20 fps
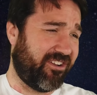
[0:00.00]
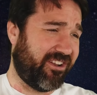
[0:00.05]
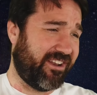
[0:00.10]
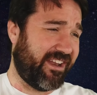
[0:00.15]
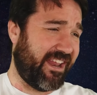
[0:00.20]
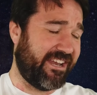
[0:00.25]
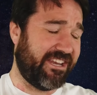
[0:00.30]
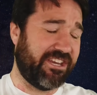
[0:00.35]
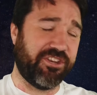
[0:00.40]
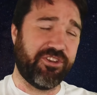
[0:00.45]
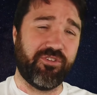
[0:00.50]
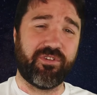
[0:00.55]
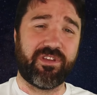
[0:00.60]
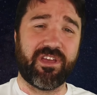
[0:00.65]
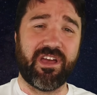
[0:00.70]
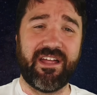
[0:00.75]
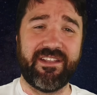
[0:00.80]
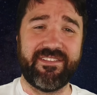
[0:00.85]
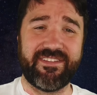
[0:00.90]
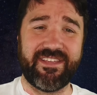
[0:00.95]
on any new
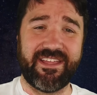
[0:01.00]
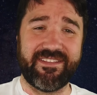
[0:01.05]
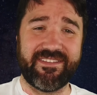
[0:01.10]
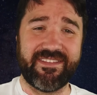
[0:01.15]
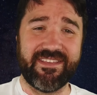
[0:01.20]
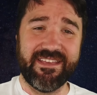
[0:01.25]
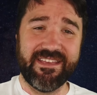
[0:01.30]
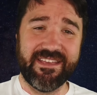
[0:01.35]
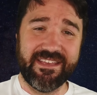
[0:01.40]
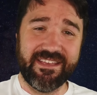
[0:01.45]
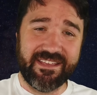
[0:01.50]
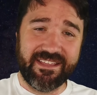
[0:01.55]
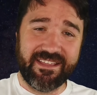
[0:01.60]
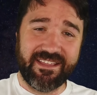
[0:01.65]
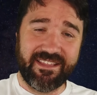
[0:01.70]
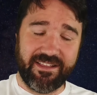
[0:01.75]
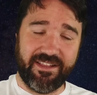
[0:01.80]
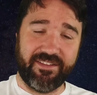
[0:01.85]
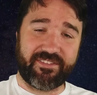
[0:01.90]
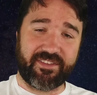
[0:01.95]
content.
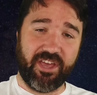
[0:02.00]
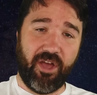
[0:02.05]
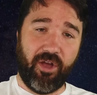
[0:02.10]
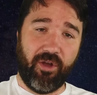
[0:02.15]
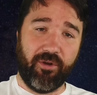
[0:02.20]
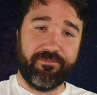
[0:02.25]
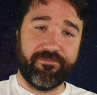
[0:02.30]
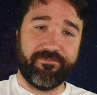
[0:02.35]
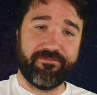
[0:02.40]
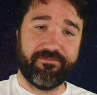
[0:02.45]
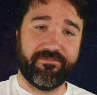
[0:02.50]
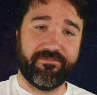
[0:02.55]
Let's go.